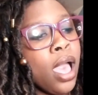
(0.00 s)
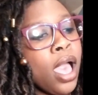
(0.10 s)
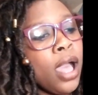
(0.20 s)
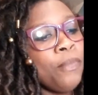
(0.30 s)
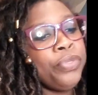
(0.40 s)

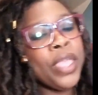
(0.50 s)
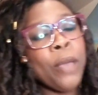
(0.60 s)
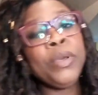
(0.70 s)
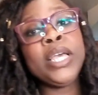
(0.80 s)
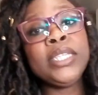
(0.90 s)

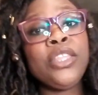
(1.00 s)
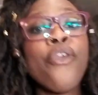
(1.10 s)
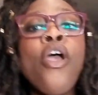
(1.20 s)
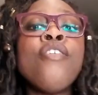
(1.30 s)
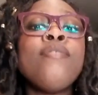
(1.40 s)
Now, because
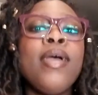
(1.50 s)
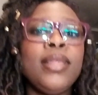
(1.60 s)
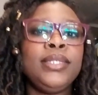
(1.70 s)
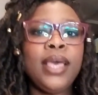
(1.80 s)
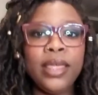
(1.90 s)
there are
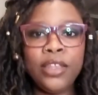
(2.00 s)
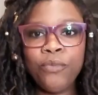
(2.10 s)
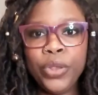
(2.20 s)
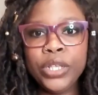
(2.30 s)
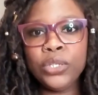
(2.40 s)
not a ton
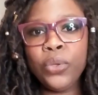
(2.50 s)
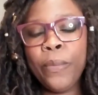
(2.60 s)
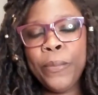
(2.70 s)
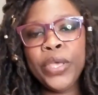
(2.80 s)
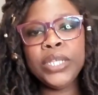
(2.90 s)
of
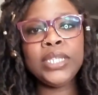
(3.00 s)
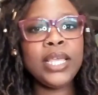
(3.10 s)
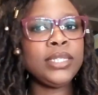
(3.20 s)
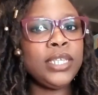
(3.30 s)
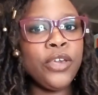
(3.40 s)
preschool books
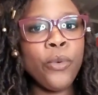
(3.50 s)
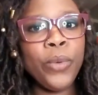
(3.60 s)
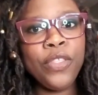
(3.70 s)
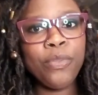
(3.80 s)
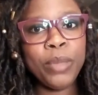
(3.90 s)
that deal
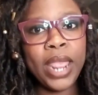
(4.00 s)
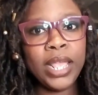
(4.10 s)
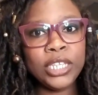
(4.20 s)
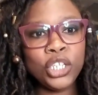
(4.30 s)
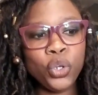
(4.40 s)
with Black
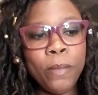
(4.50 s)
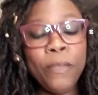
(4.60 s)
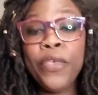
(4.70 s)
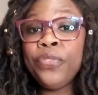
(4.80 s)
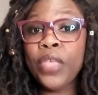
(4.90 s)
History
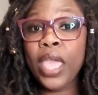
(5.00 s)
Month